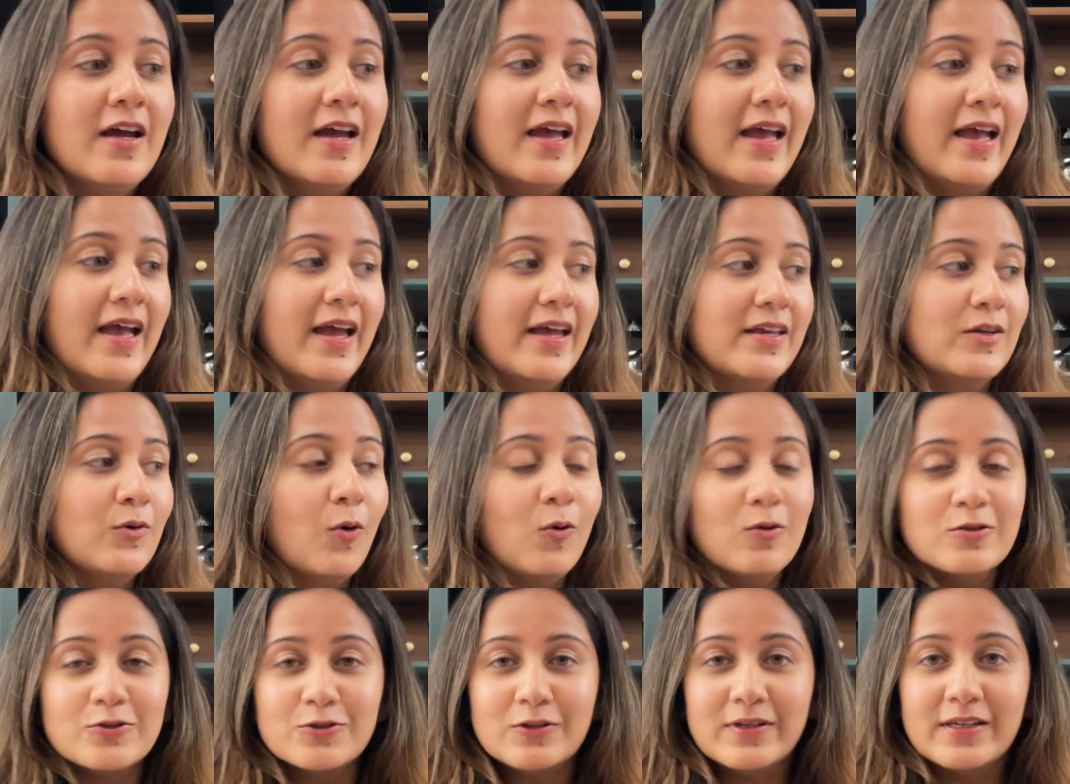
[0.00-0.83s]
And
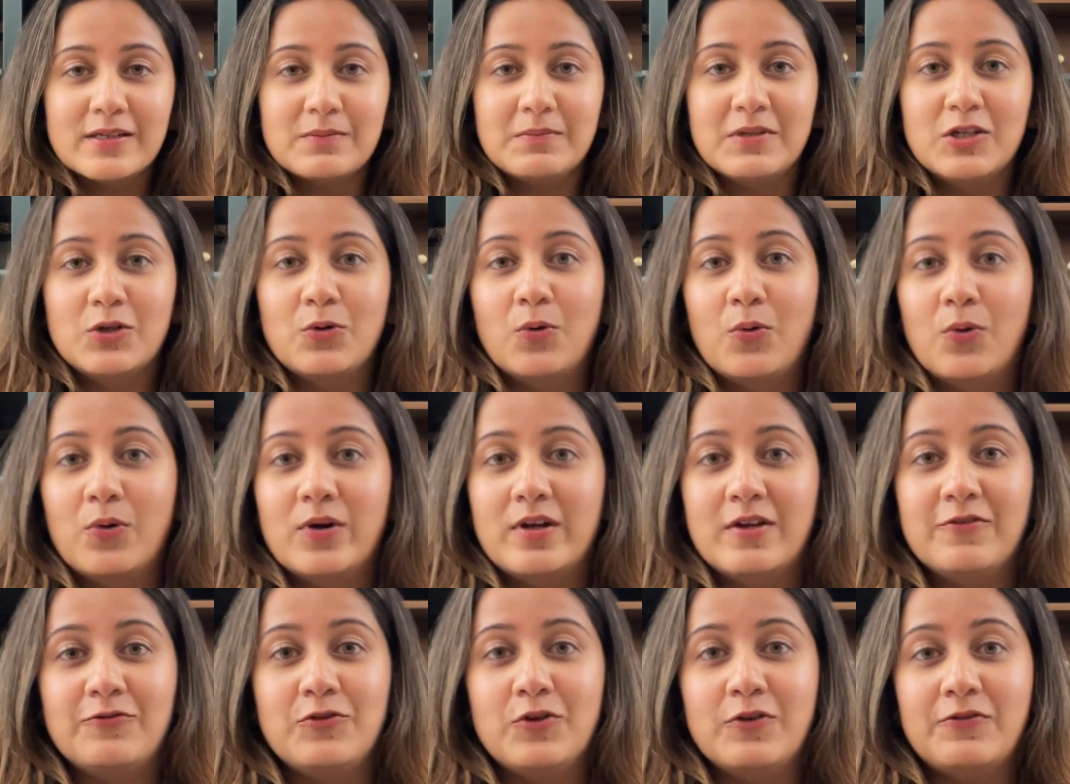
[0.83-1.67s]
also let me know
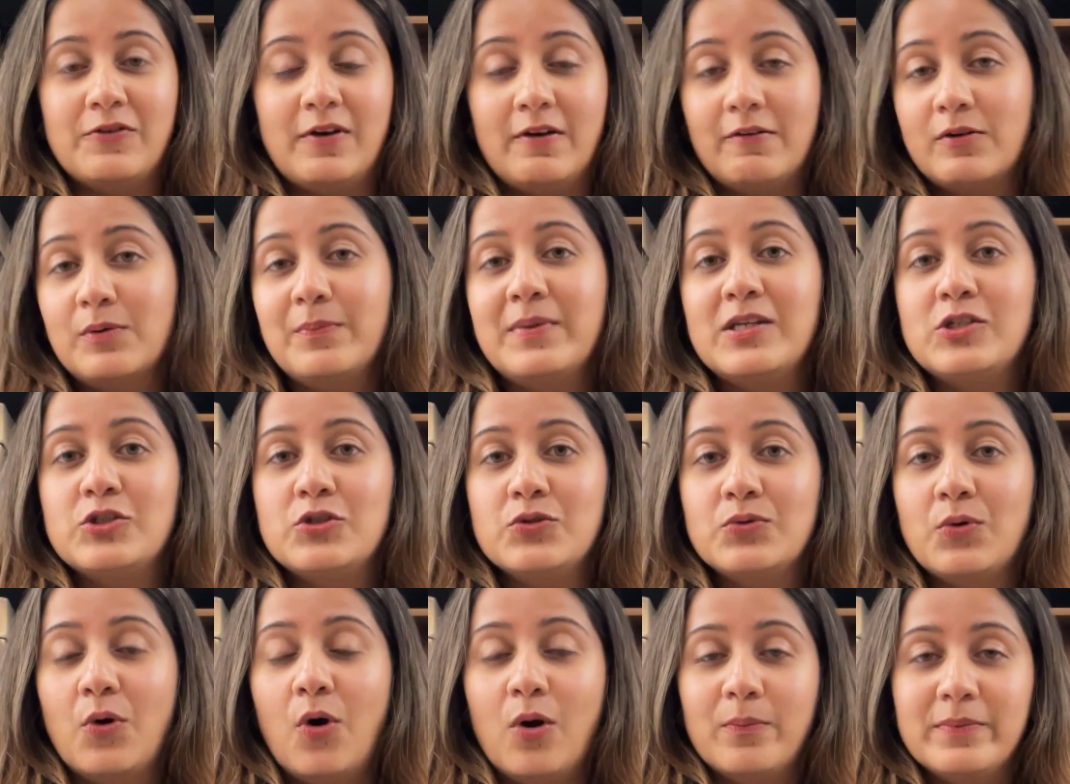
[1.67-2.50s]
if you've ever been
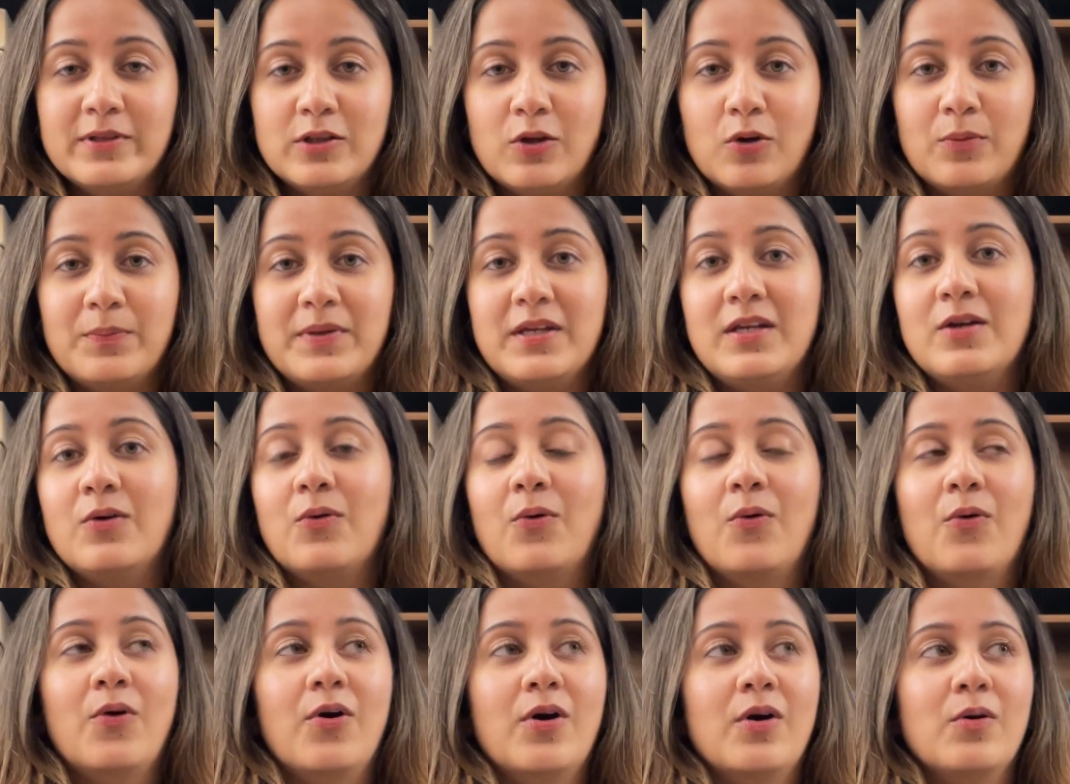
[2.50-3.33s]
to Hobby Lobby,
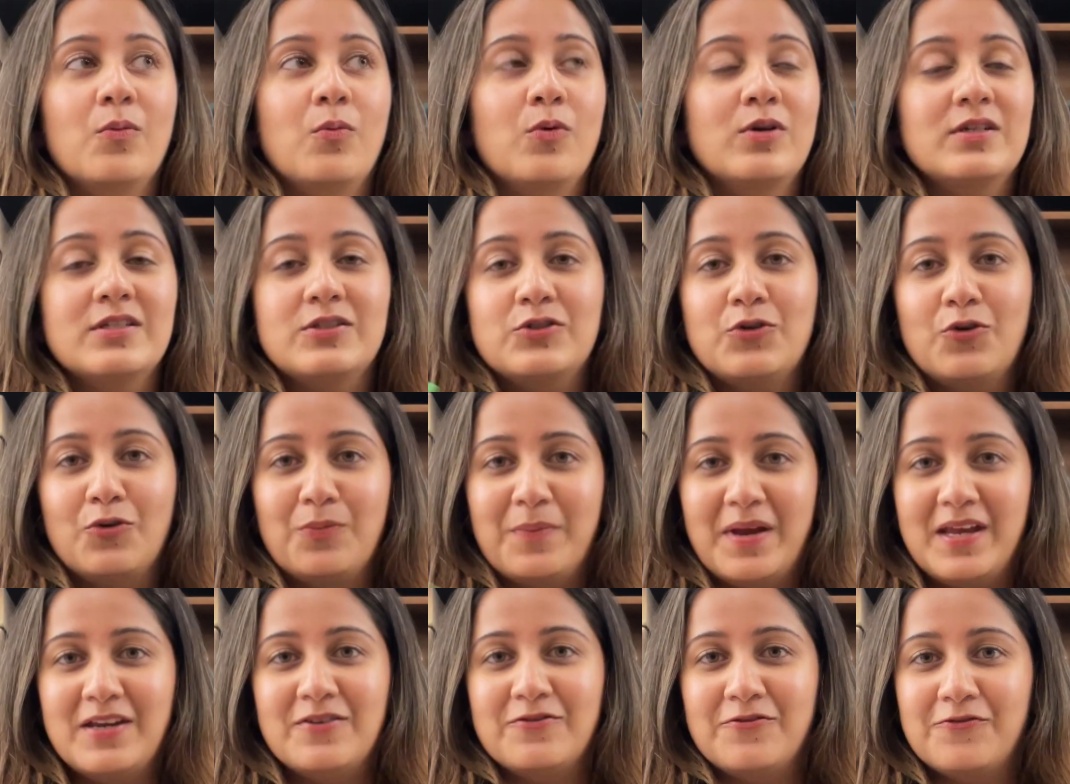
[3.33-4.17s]
or what is your
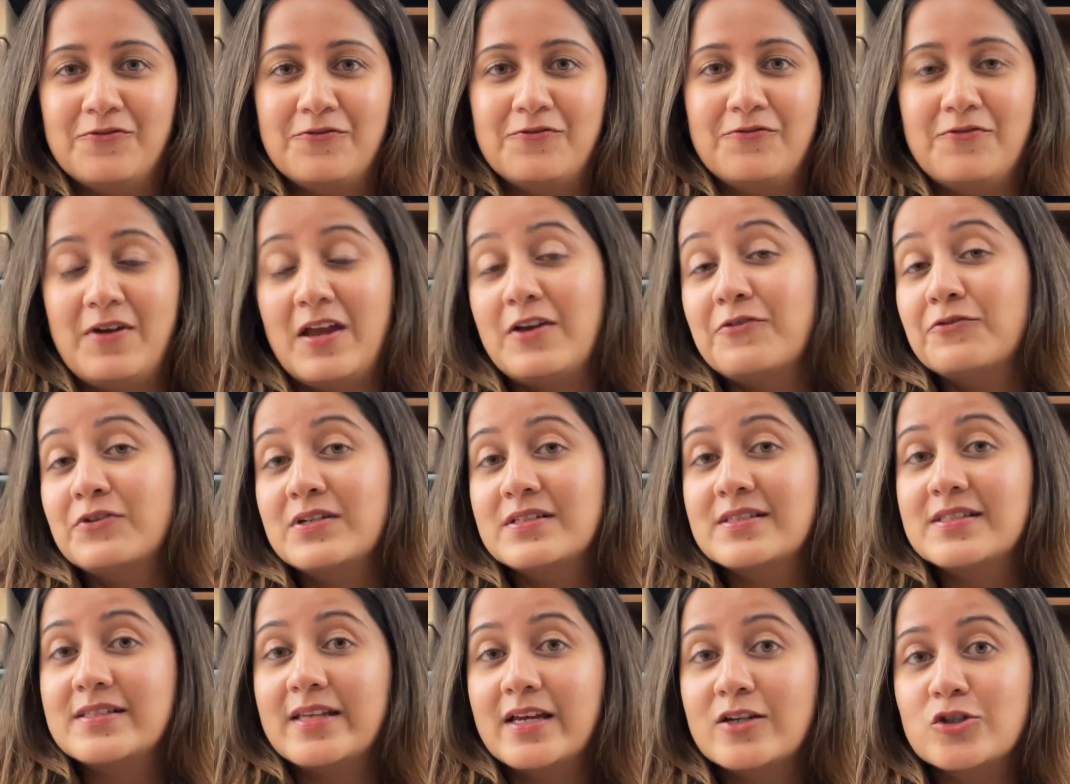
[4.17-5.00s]
main
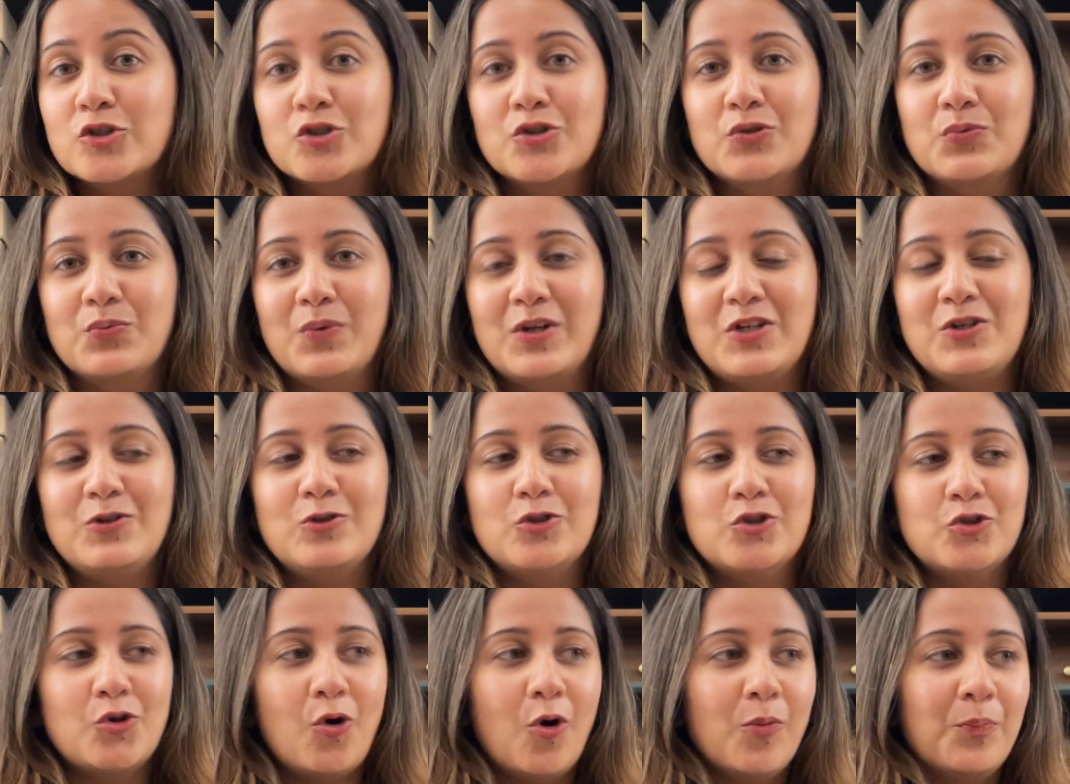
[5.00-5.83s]
favorite section when you
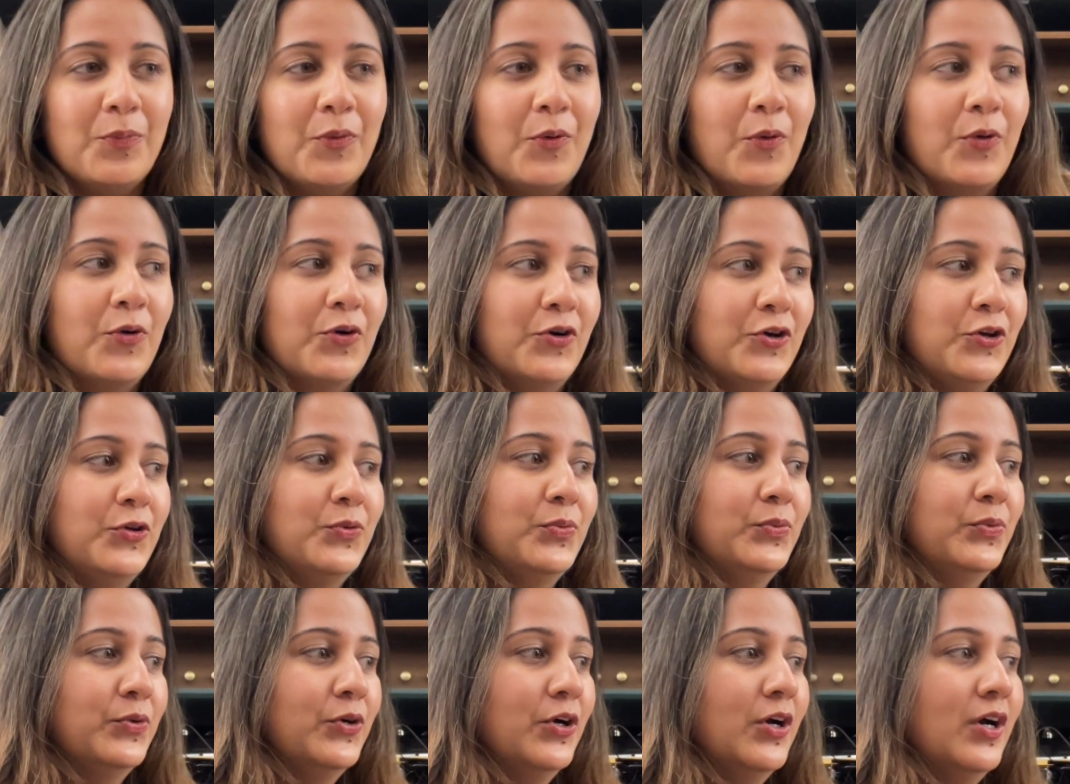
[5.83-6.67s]
shop, or
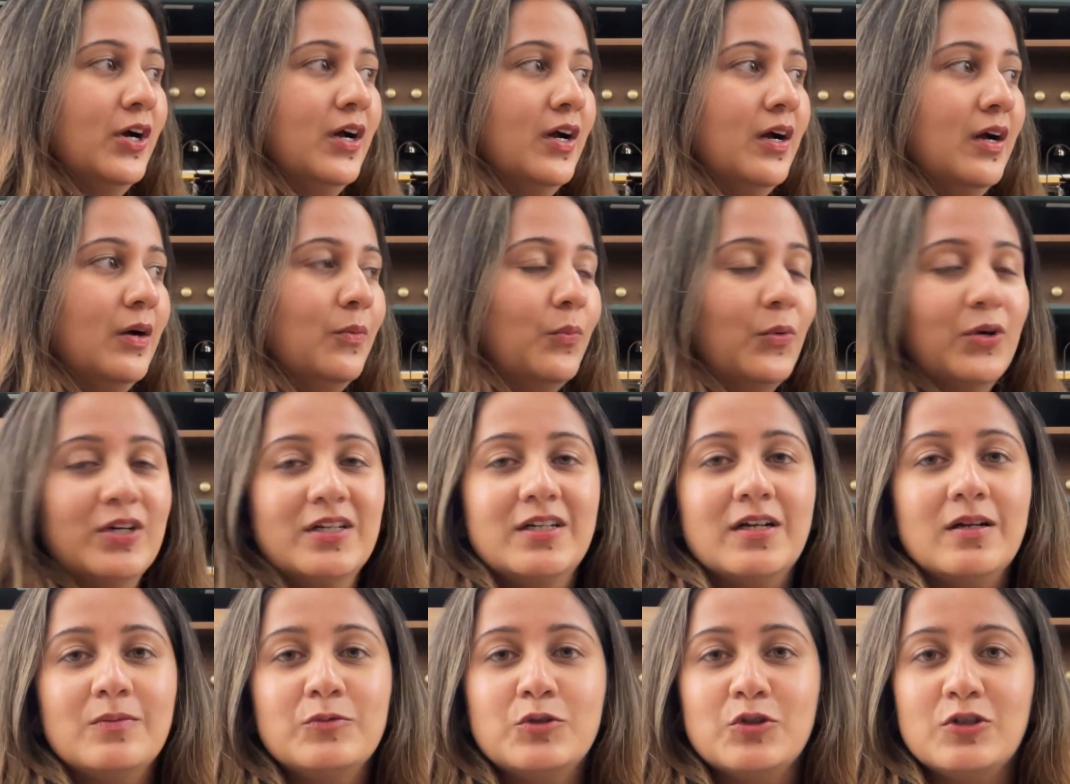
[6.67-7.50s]
you want
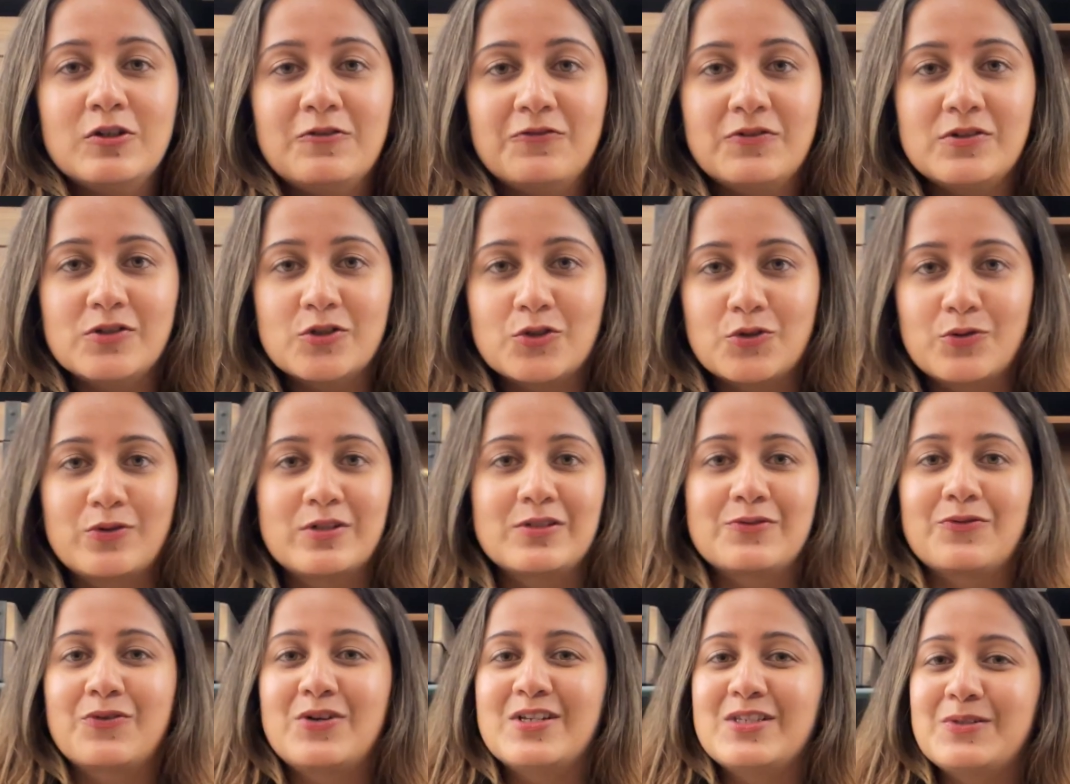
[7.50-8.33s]
to come to different
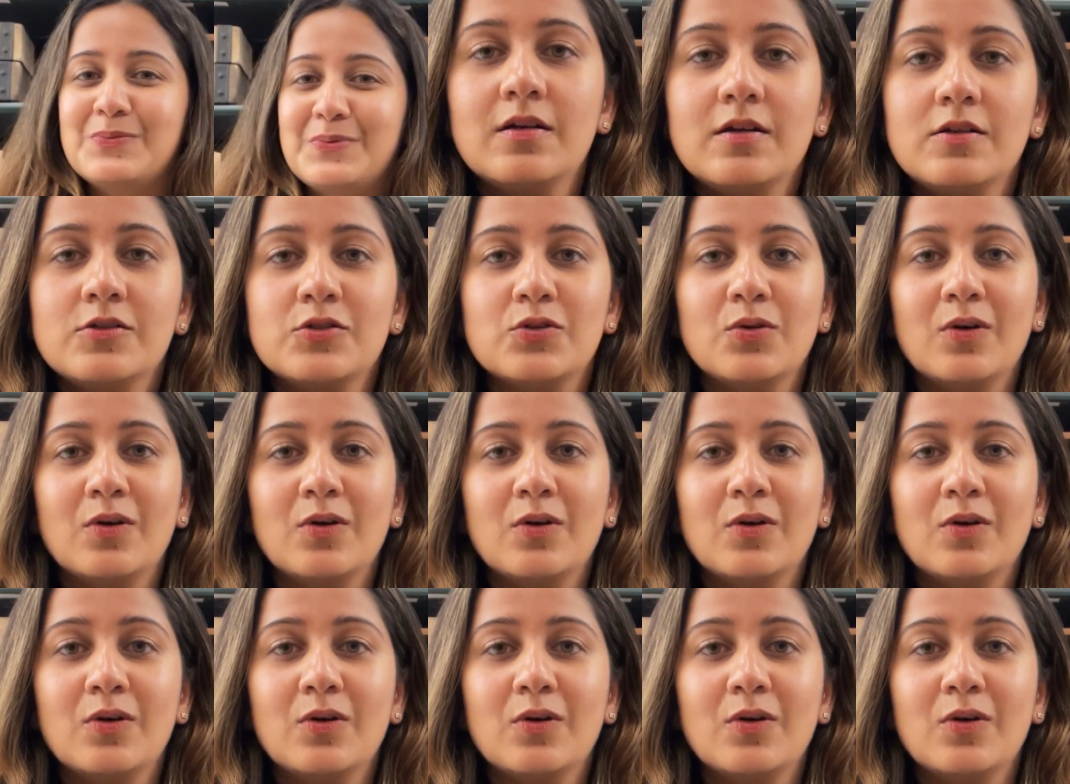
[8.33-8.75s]
stores for inspiration.